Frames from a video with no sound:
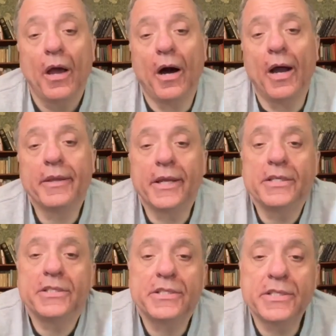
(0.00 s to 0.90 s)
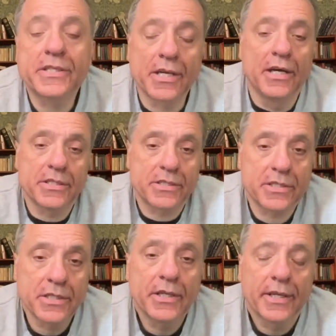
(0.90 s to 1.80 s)
I'm going to
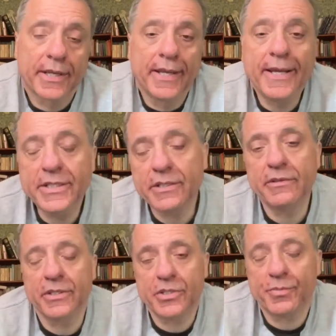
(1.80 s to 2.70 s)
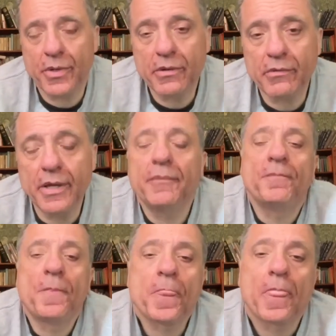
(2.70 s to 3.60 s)
discuss later in this program
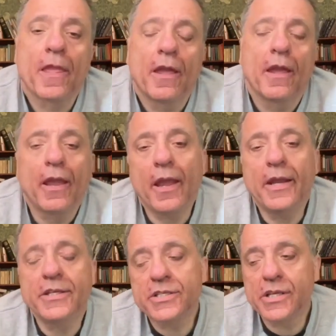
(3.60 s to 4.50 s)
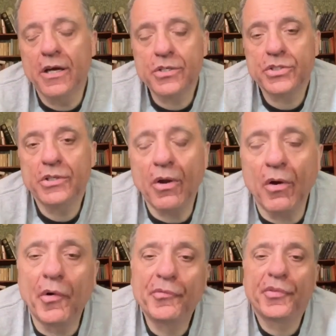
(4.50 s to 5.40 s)
a discussion
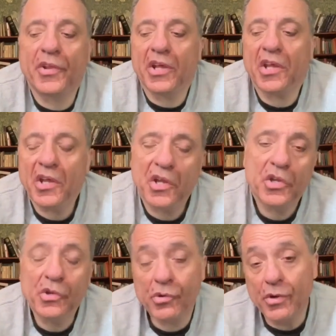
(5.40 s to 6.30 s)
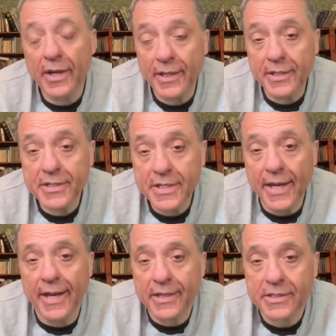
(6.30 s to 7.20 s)
of the Ukrainian
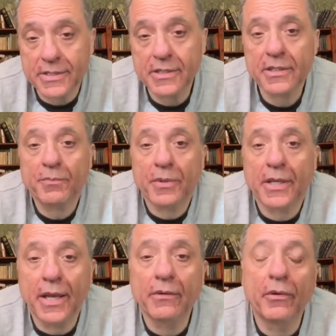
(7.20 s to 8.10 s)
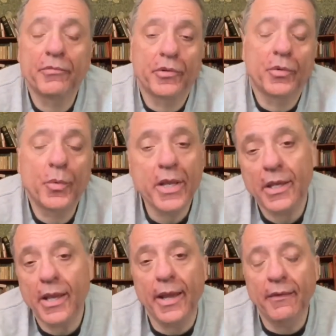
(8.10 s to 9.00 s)
attacks that began over the
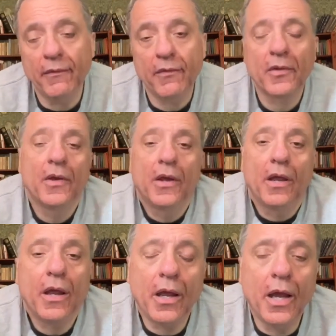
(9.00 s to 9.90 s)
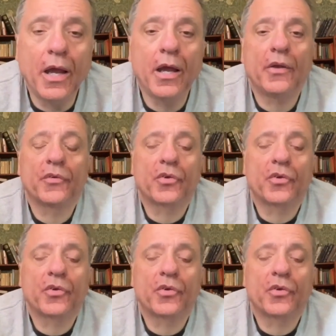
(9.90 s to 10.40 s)
weekend and